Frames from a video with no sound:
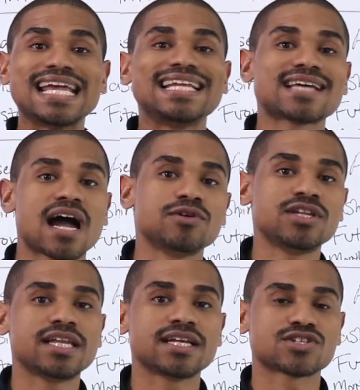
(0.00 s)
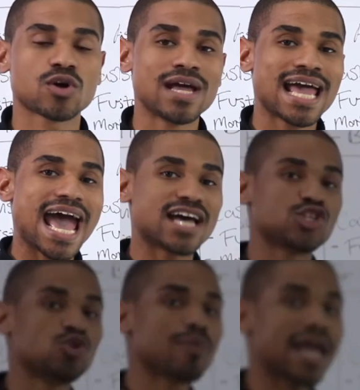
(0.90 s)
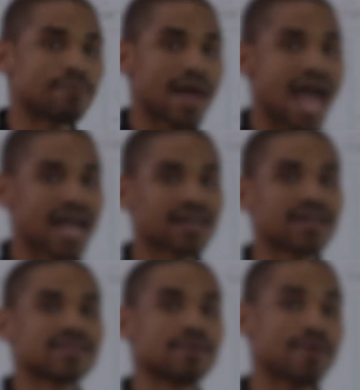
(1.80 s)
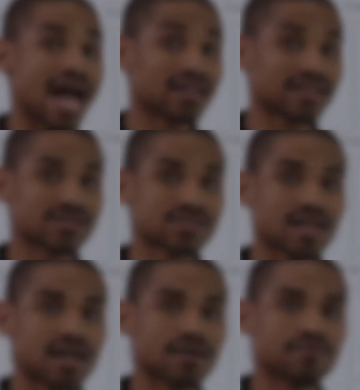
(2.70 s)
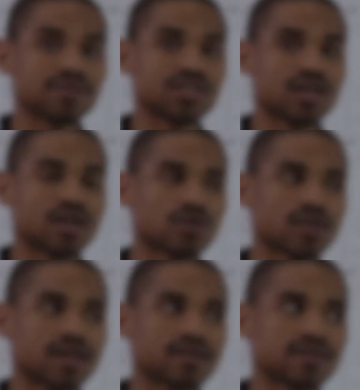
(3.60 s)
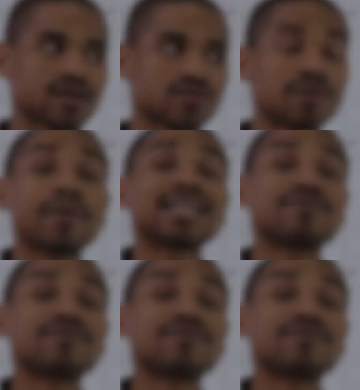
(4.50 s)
anytime you need it. So as you pay back, the balance or the money